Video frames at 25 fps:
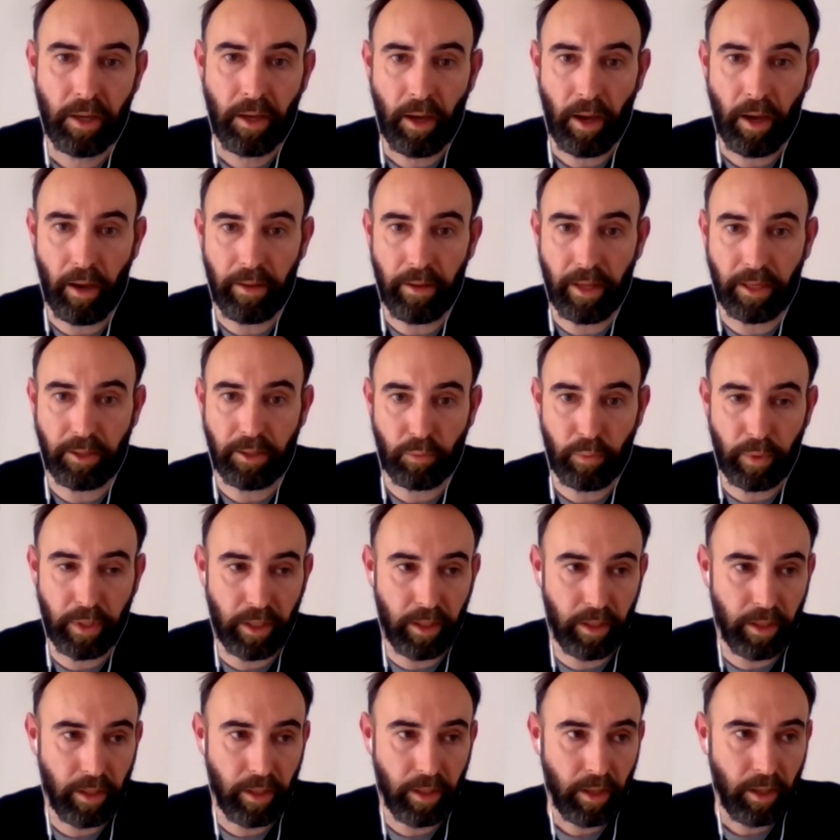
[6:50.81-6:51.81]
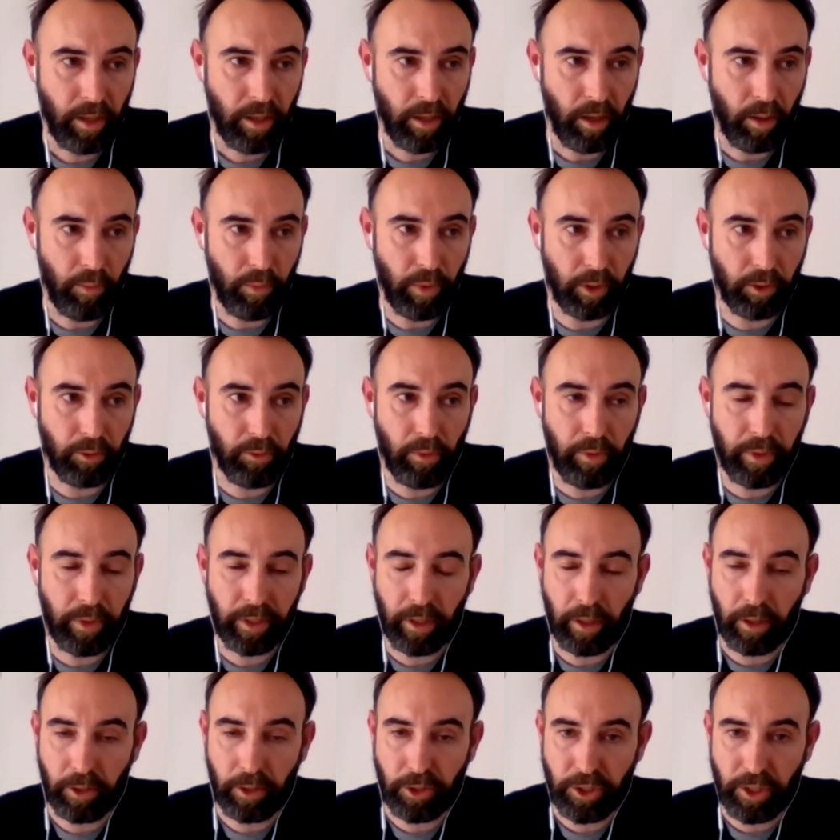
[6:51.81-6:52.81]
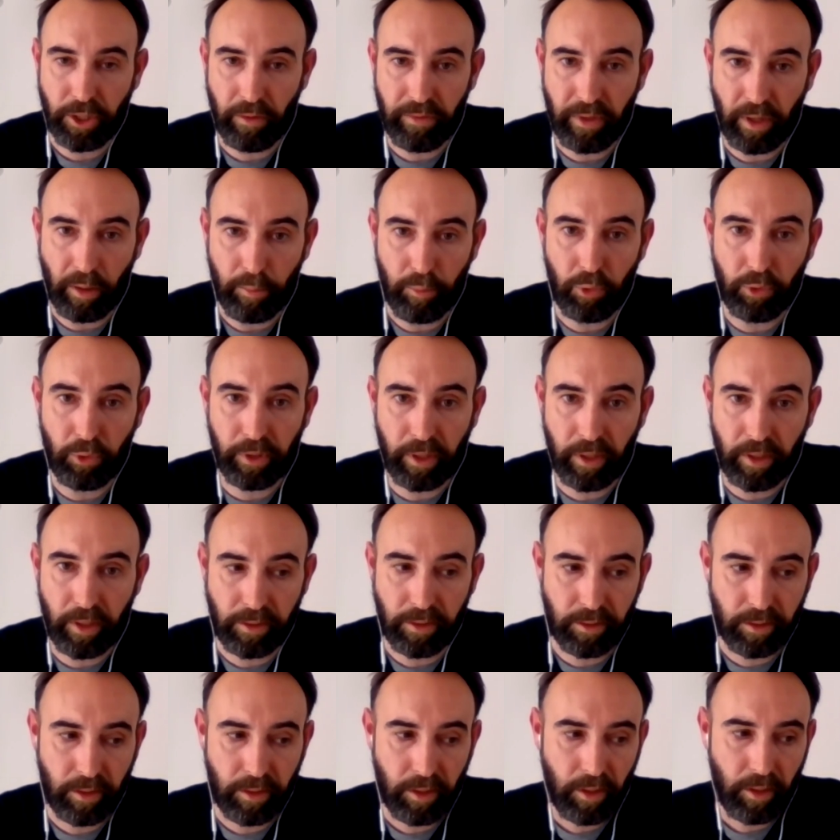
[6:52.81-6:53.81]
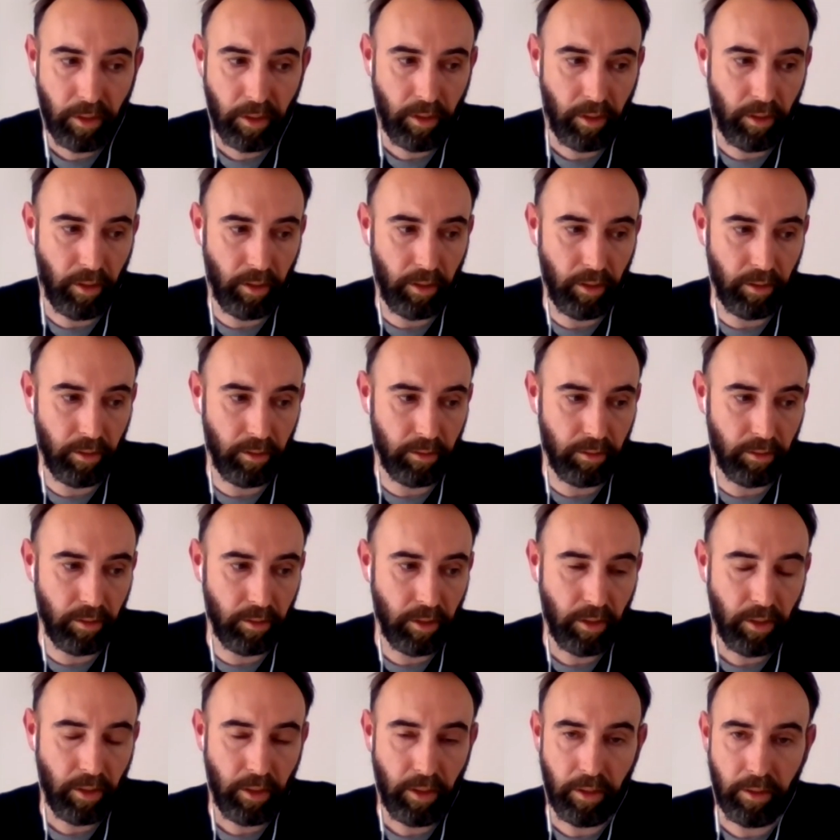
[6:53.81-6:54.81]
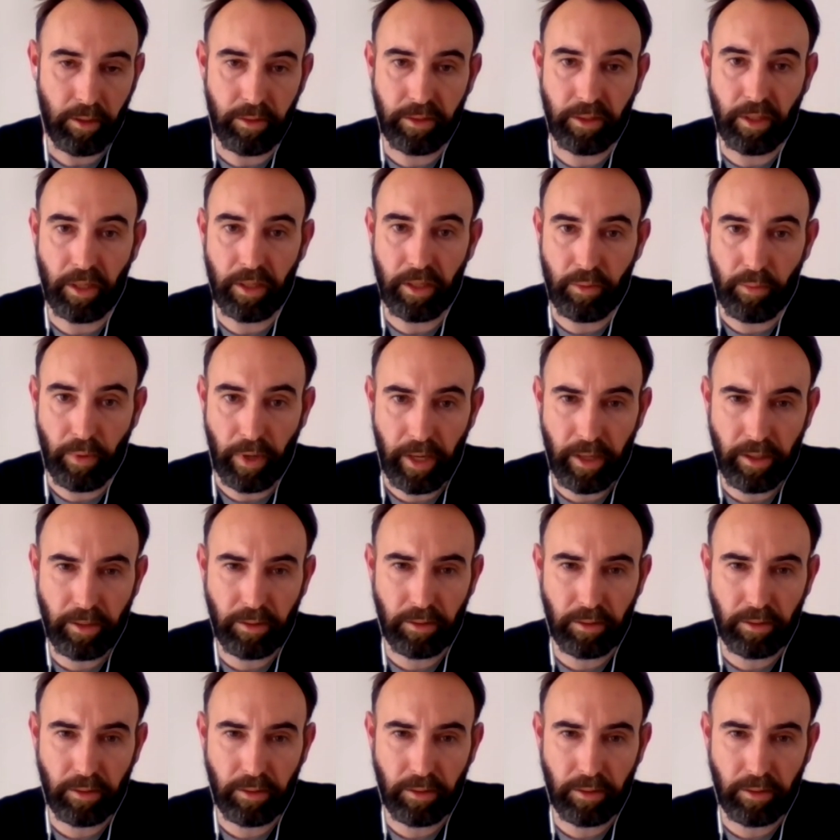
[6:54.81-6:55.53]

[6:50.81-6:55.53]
that we're growing our share of their bookings in a steady way.